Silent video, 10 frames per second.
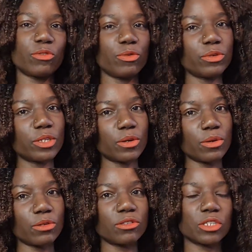food
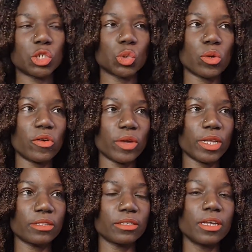cost,
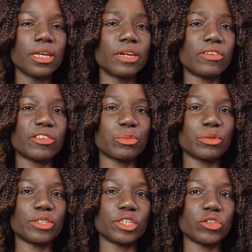insurance, and
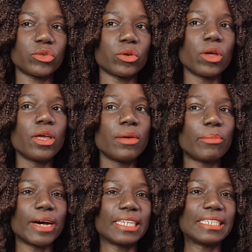transportation.
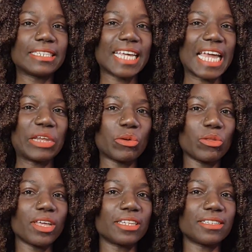But I
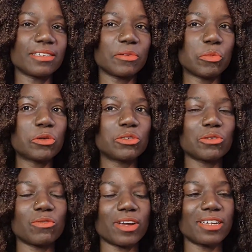know that most
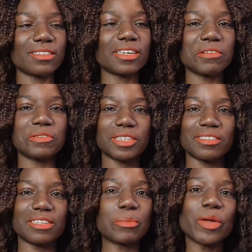of us have
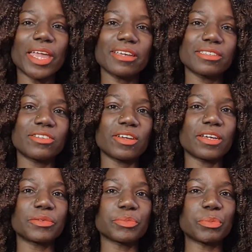just some
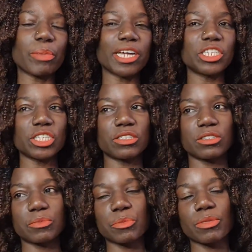extra
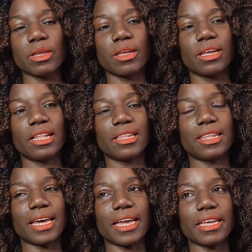budget.
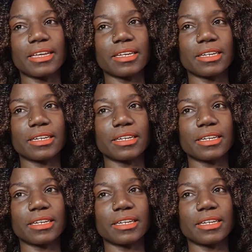Like,